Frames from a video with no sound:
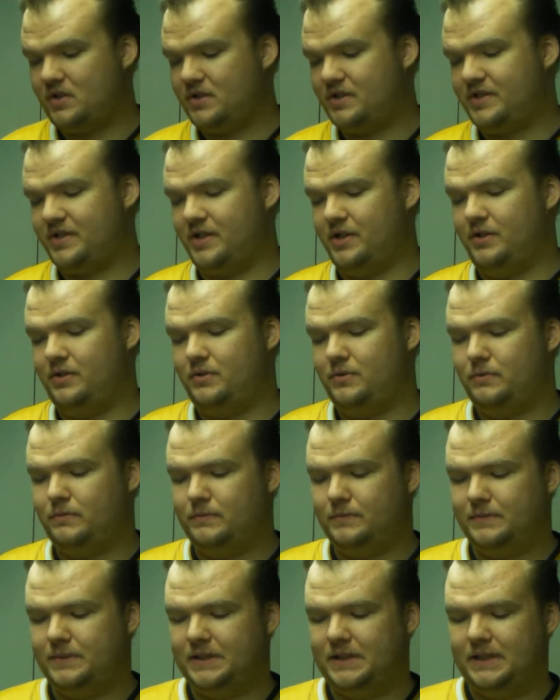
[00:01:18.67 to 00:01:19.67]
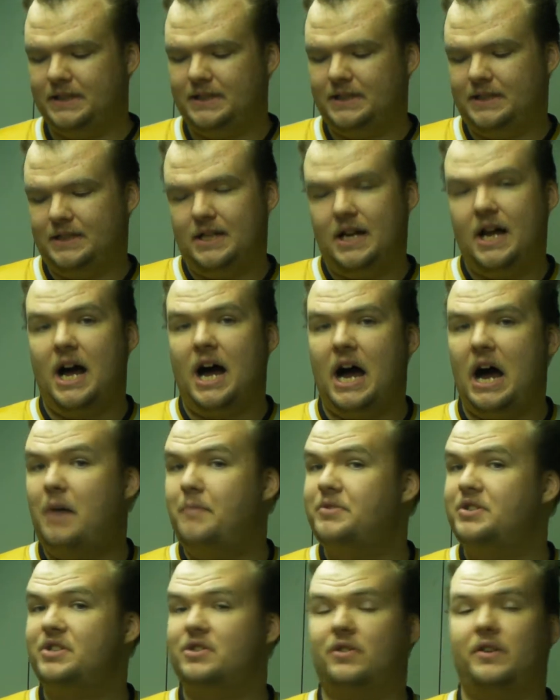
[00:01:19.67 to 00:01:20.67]
So,
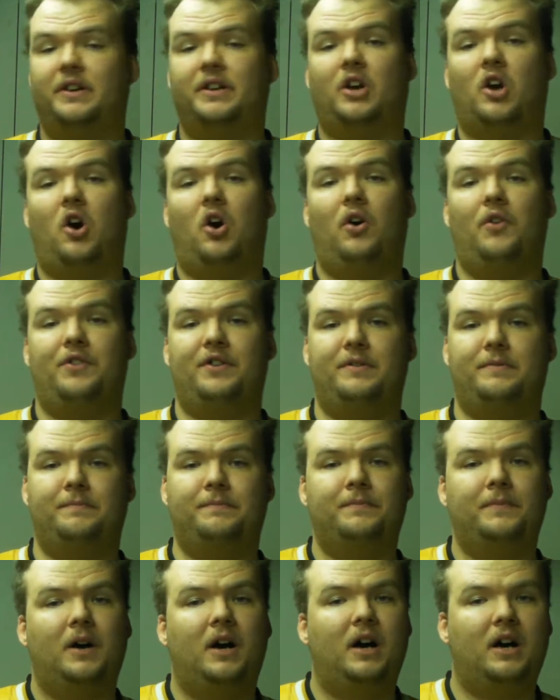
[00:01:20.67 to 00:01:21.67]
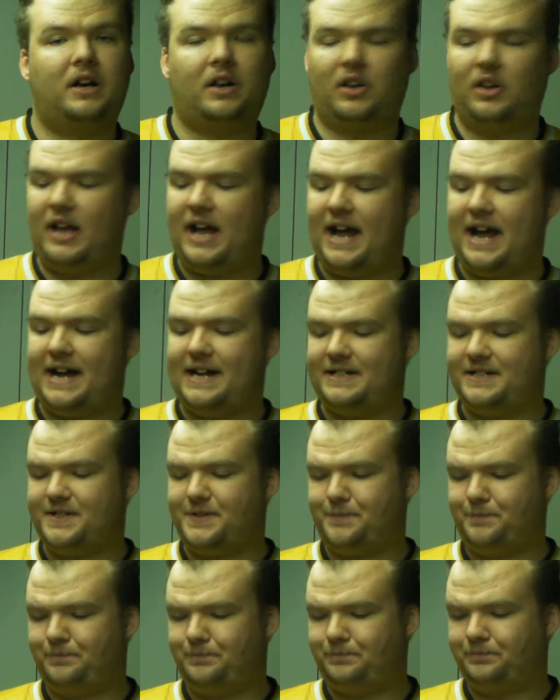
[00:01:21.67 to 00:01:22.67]
I'm just going to call them a class.